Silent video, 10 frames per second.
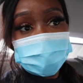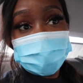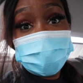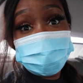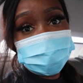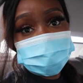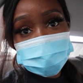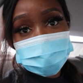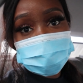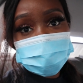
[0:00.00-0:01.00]
and I really
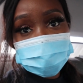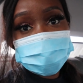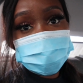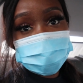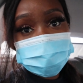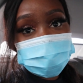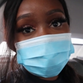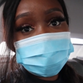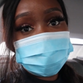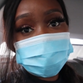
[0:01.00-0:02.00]
thought I was gonna do it
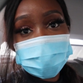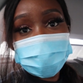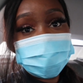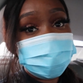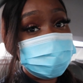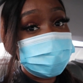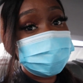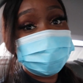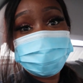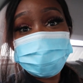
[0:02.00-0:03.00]
on the flight,
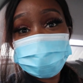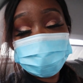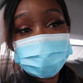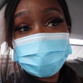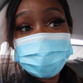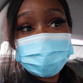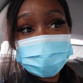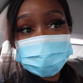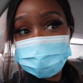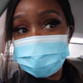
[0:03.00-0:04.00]
but I
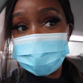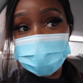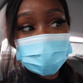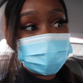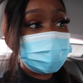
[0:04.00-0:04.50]
slept. So